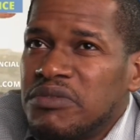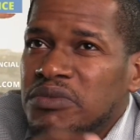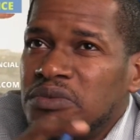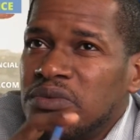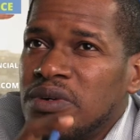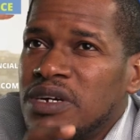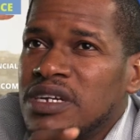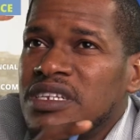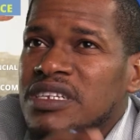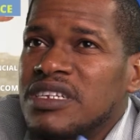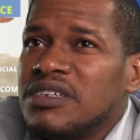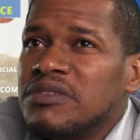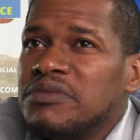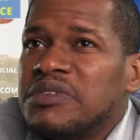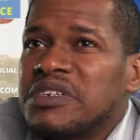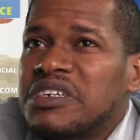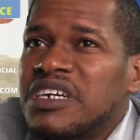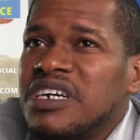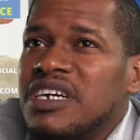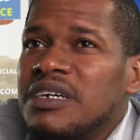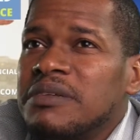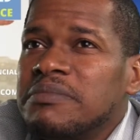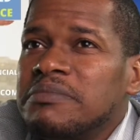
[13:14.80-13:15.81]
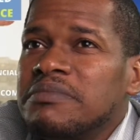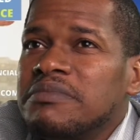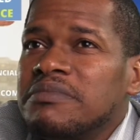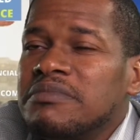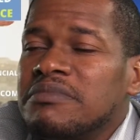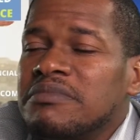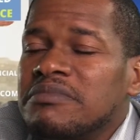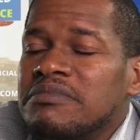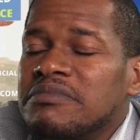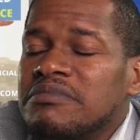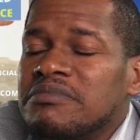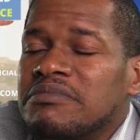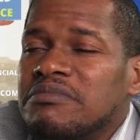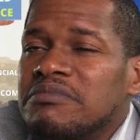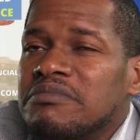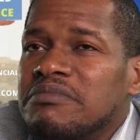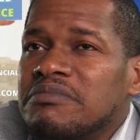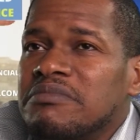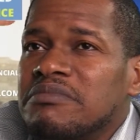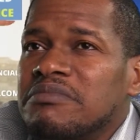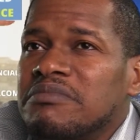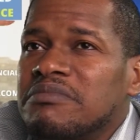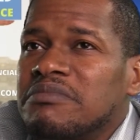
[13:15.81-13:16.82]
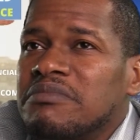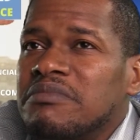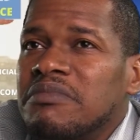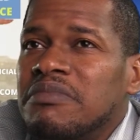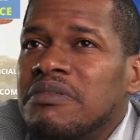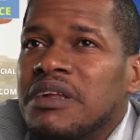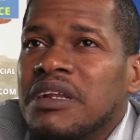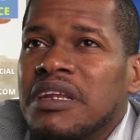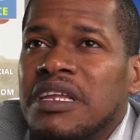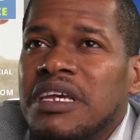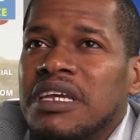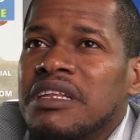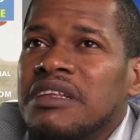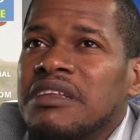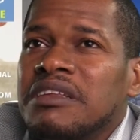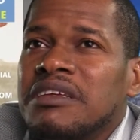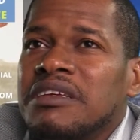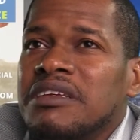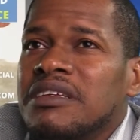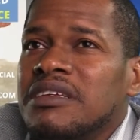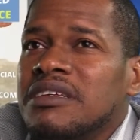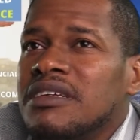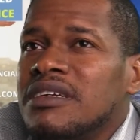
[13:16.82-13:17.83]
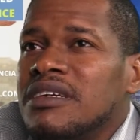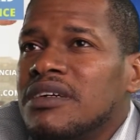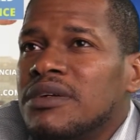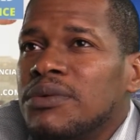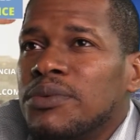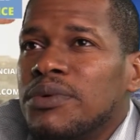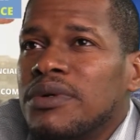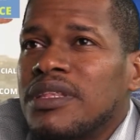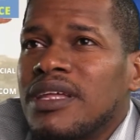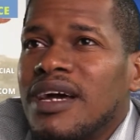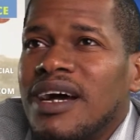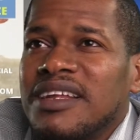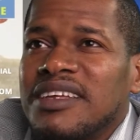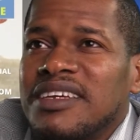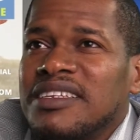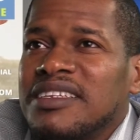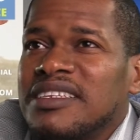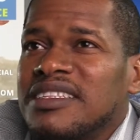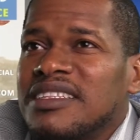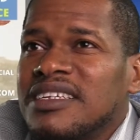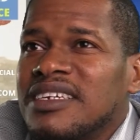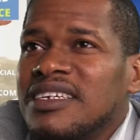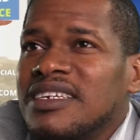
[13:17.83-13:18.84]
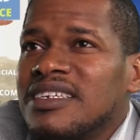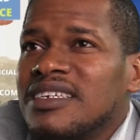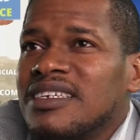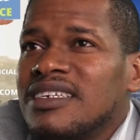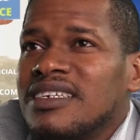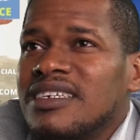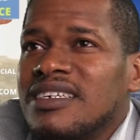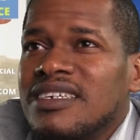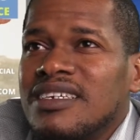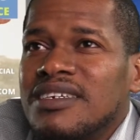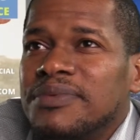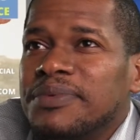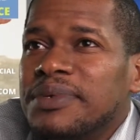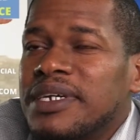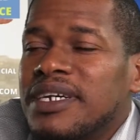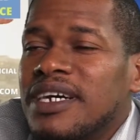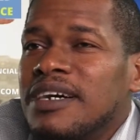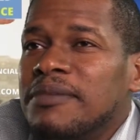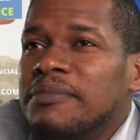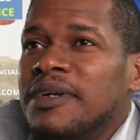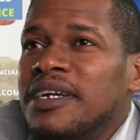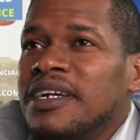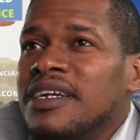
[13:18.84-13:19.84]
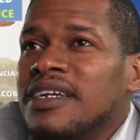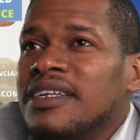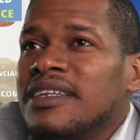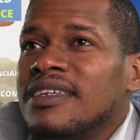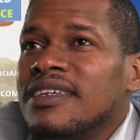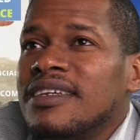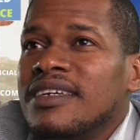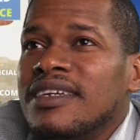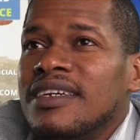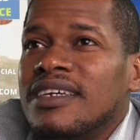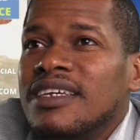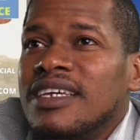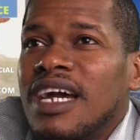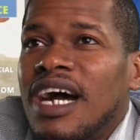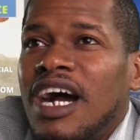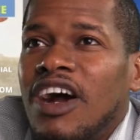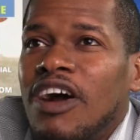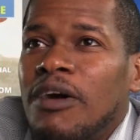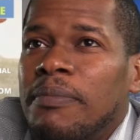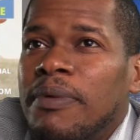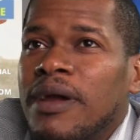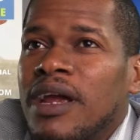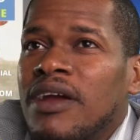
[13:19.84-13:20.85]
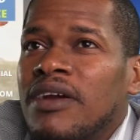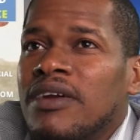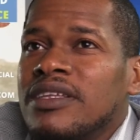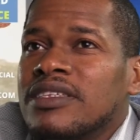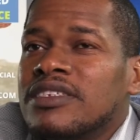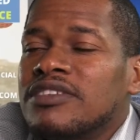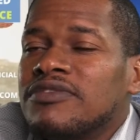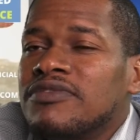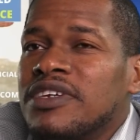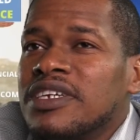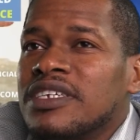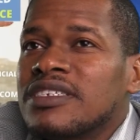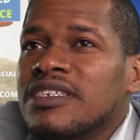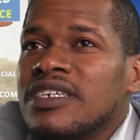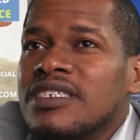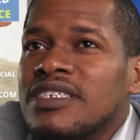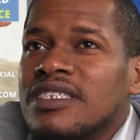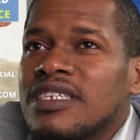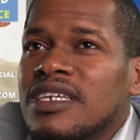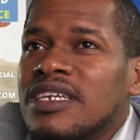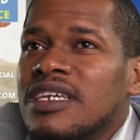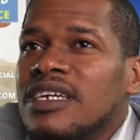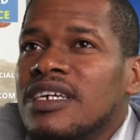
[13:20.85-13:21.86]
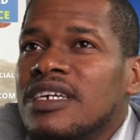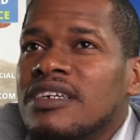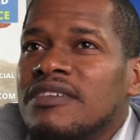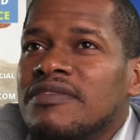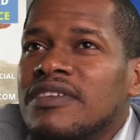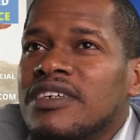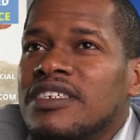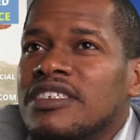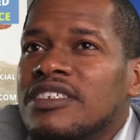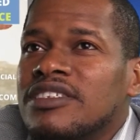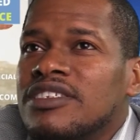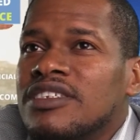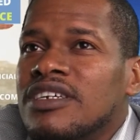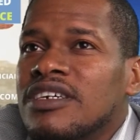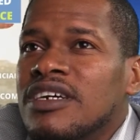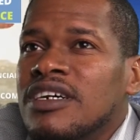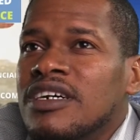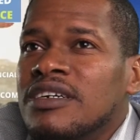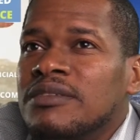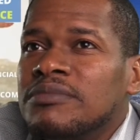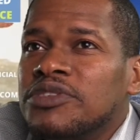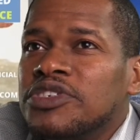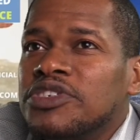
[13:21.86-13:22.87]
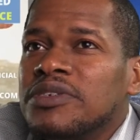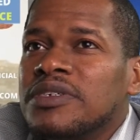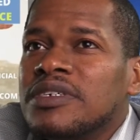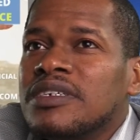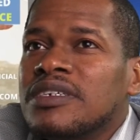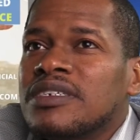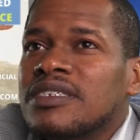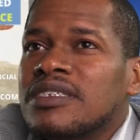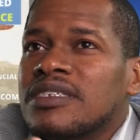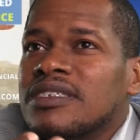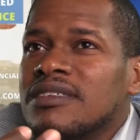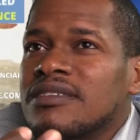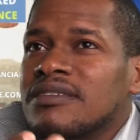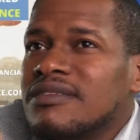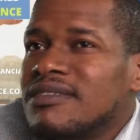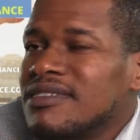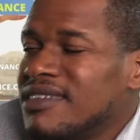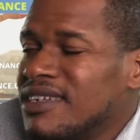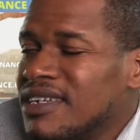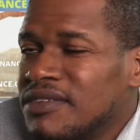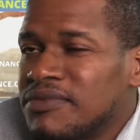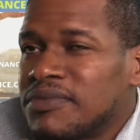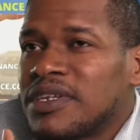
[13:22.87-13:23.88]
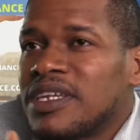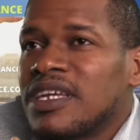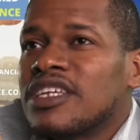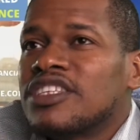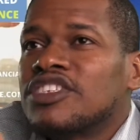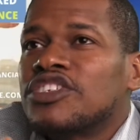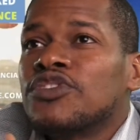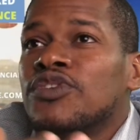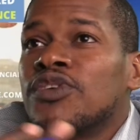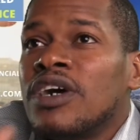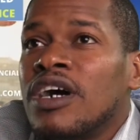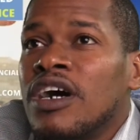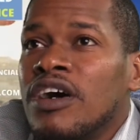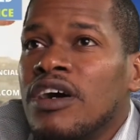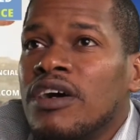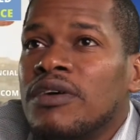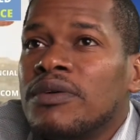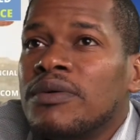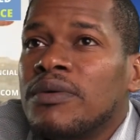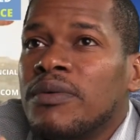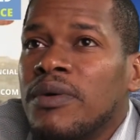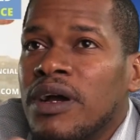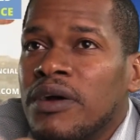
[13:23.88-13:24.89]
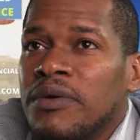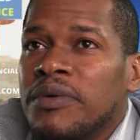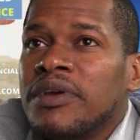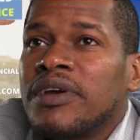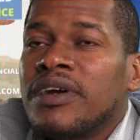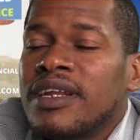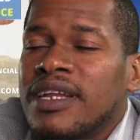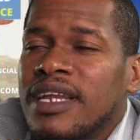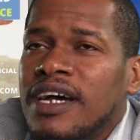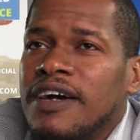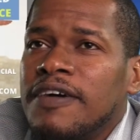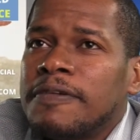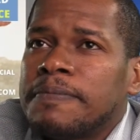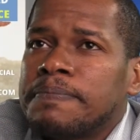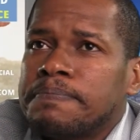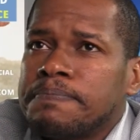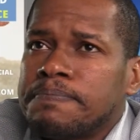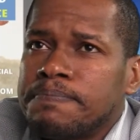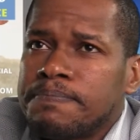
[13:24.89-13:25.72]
One day. We come plainly, without anything. We come in, our parents raise us, take care of us, treat us, and we get to where we are now.